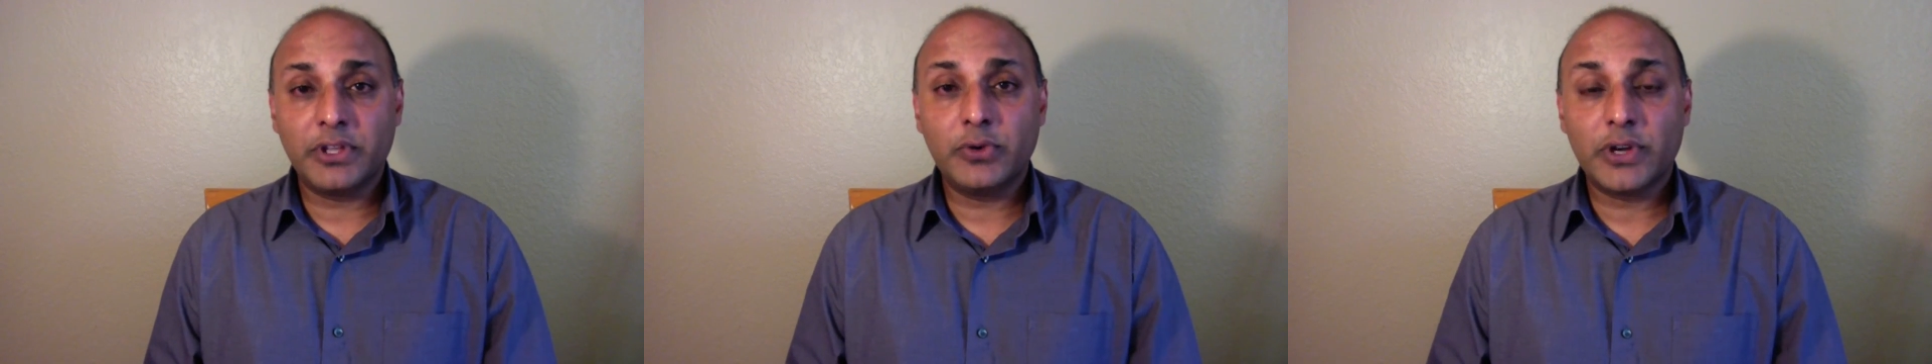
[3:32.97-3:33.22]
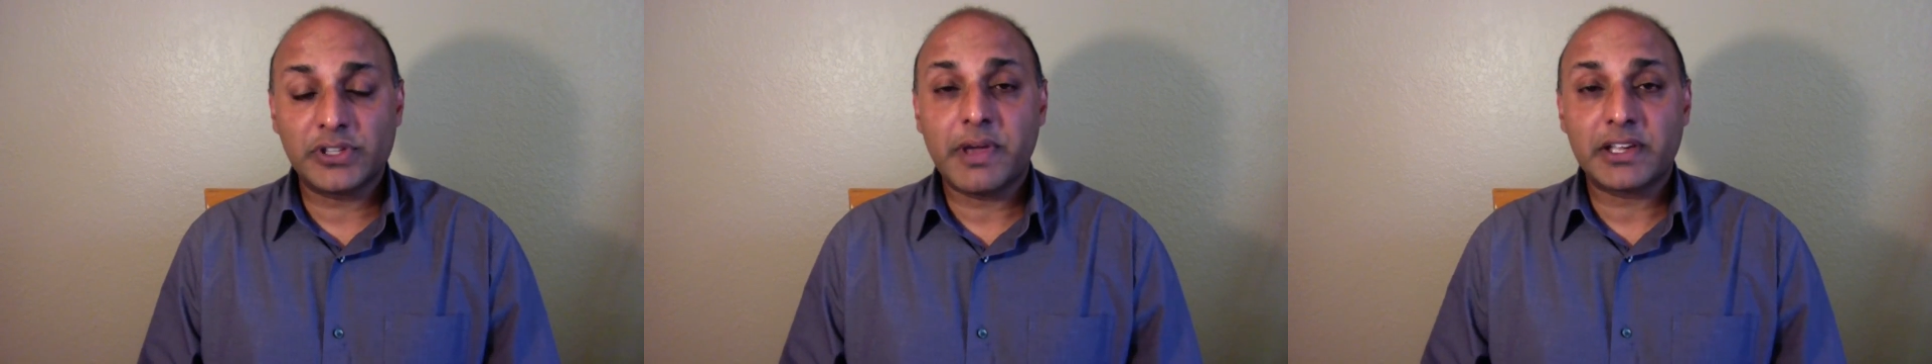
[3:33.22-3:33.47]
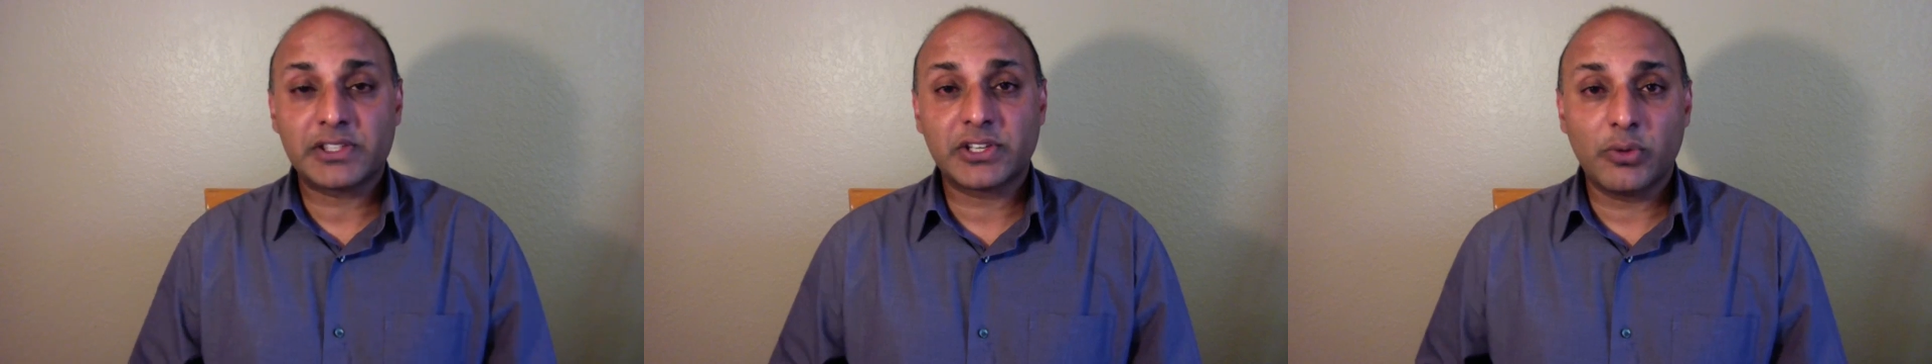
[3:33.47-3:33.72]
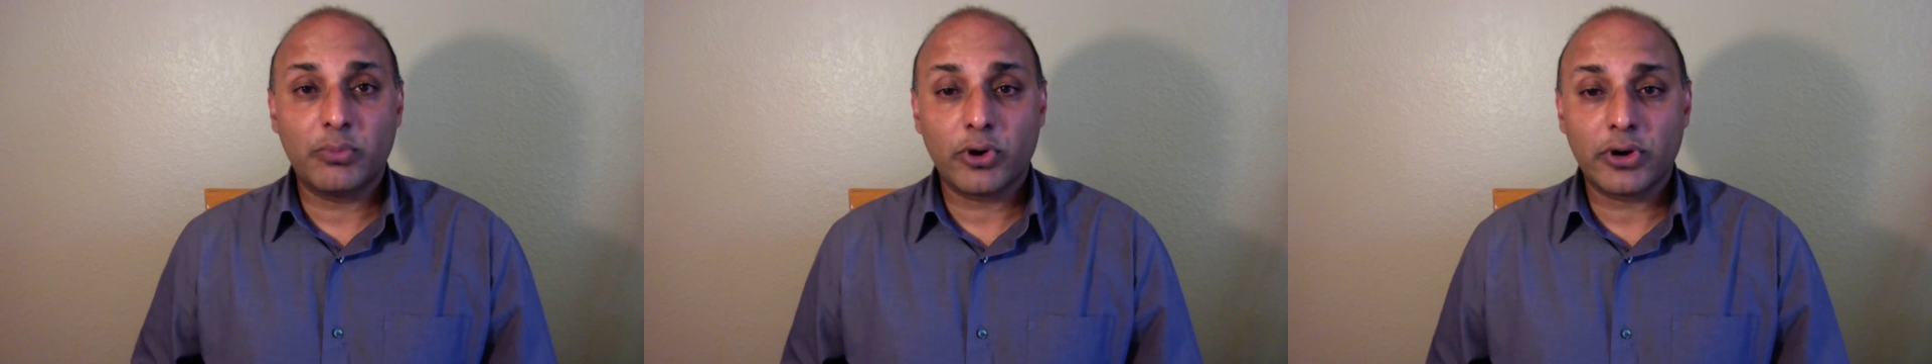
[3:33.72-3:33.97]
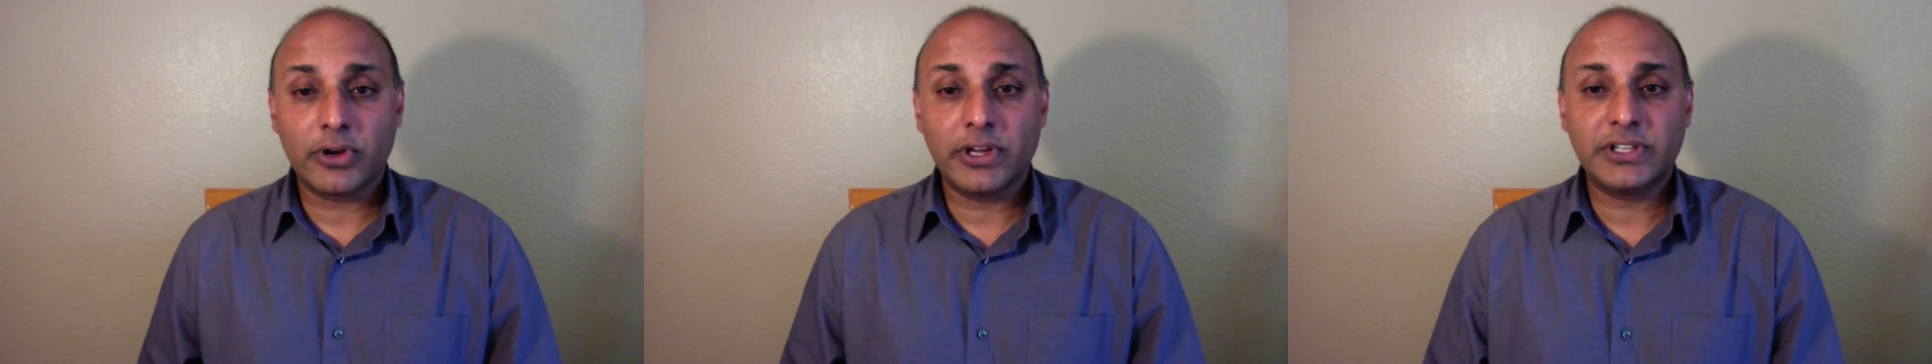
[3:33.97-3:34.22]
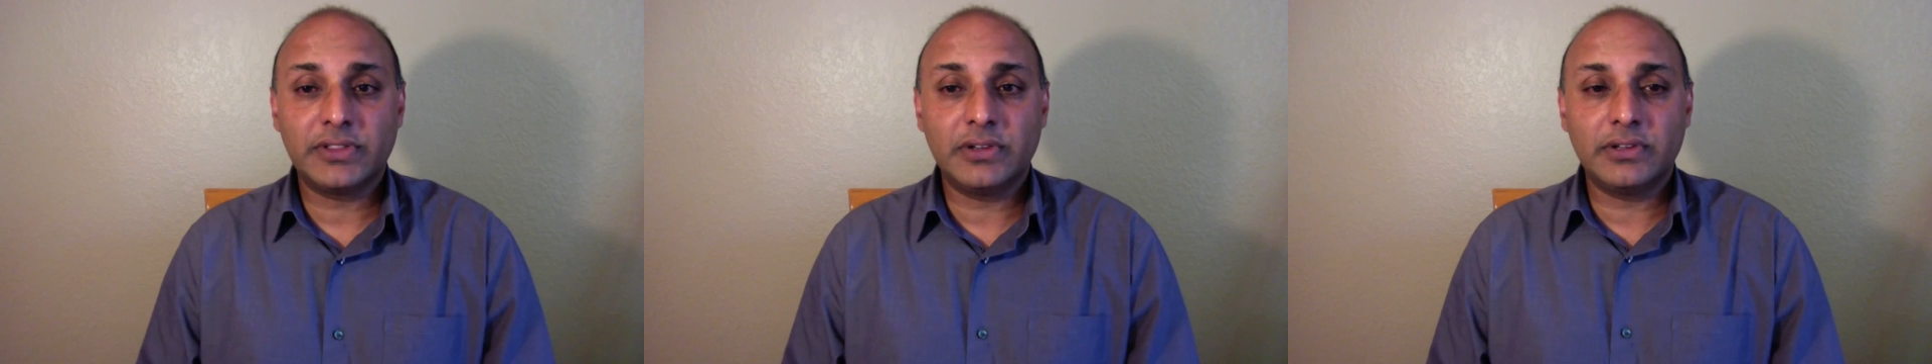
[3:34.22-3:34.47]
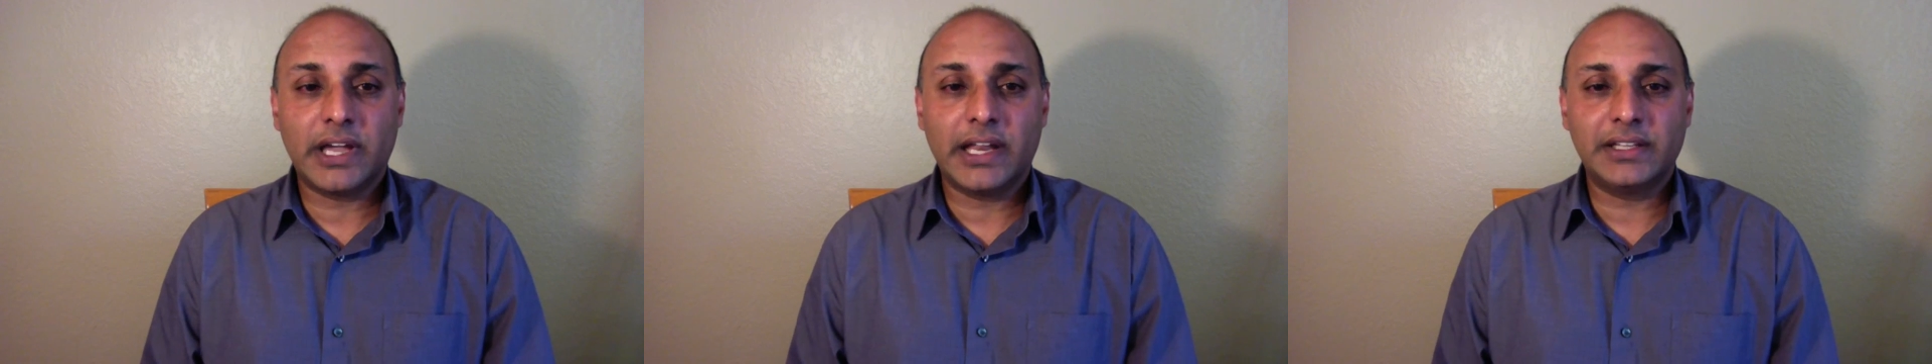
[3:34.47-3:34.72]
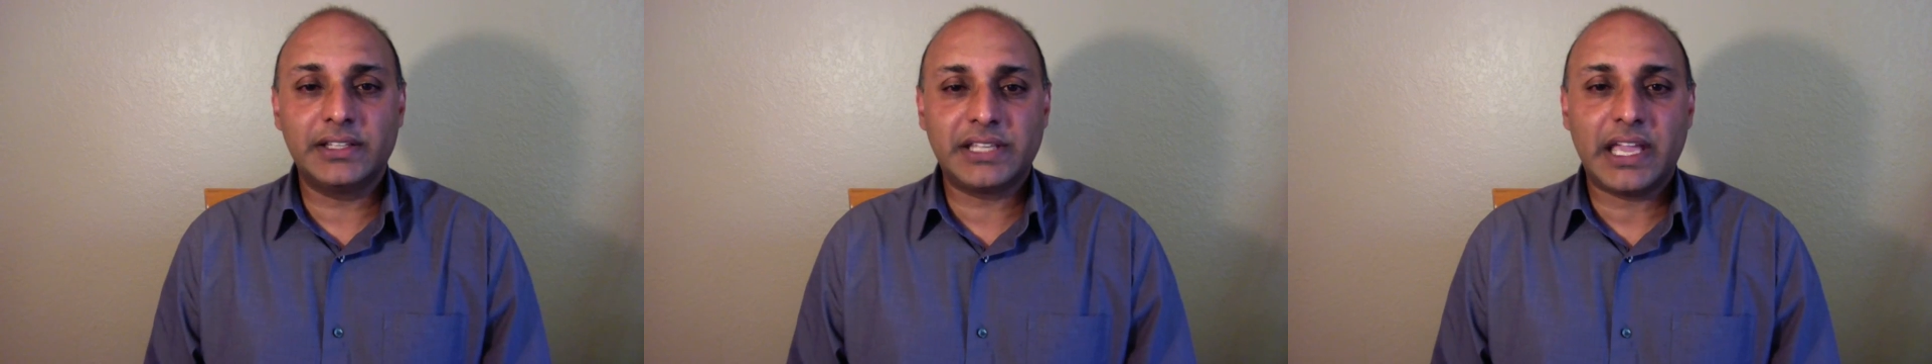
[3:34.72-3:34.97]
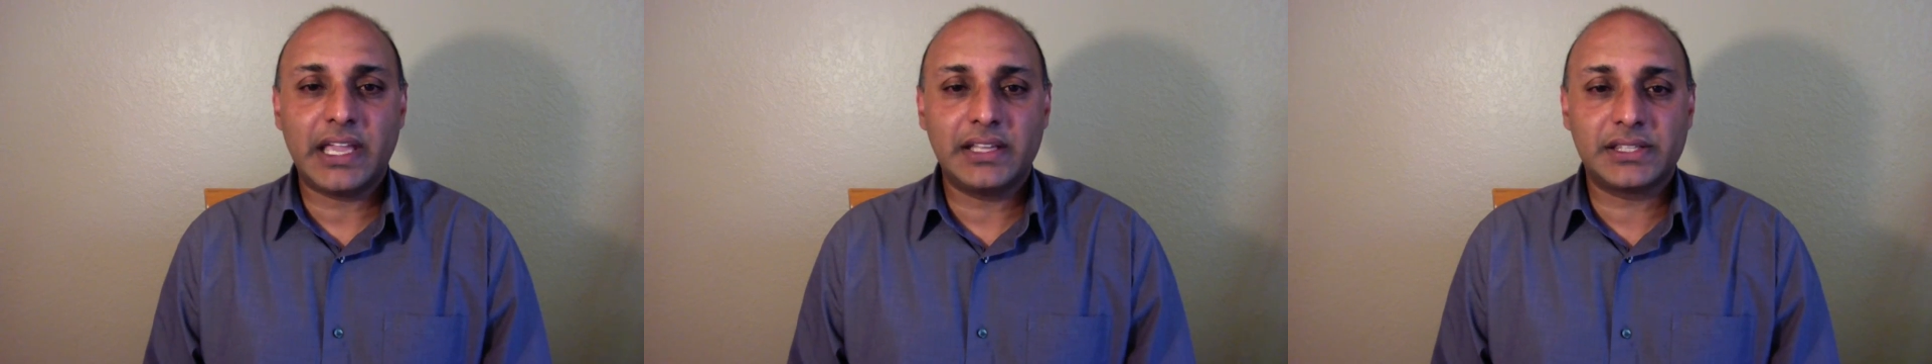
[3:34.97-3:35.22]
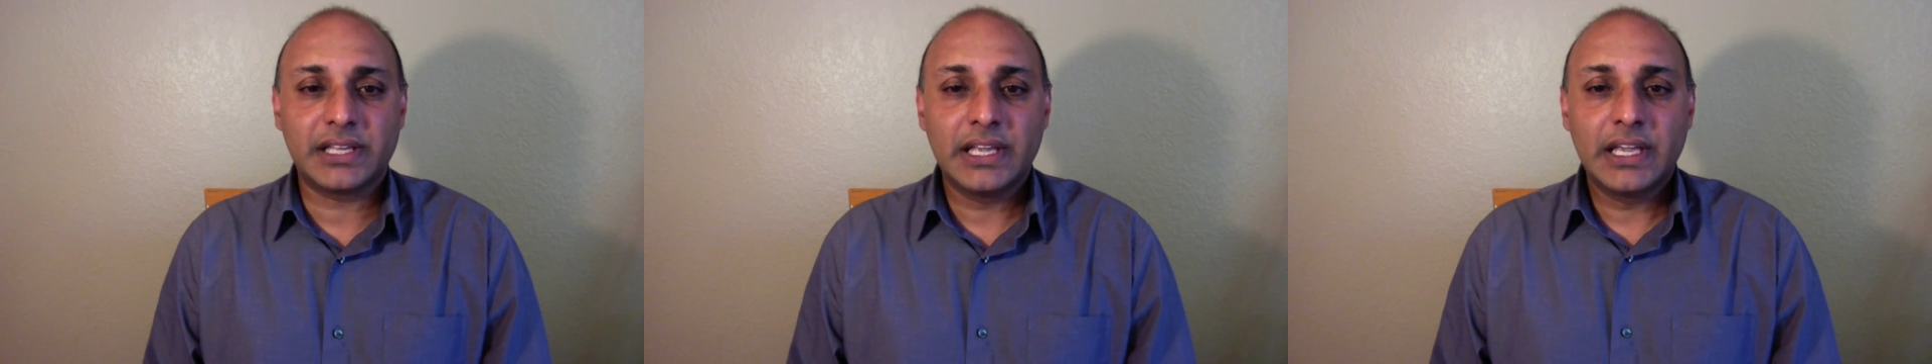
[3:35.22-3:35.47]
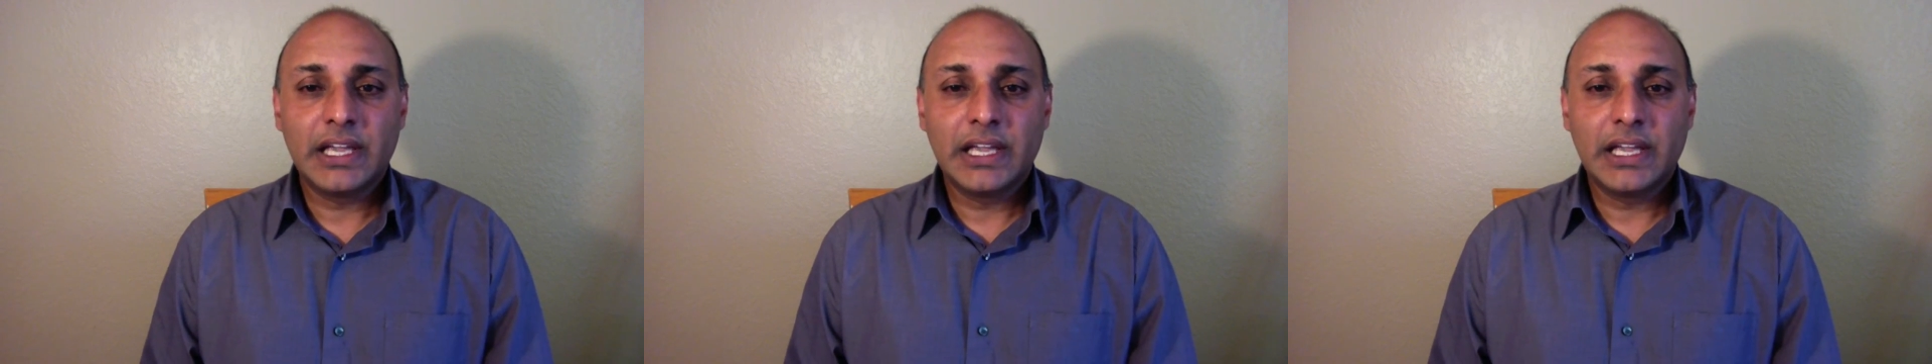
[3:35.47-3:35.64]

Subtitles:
U.S.-Mexico border into the United States.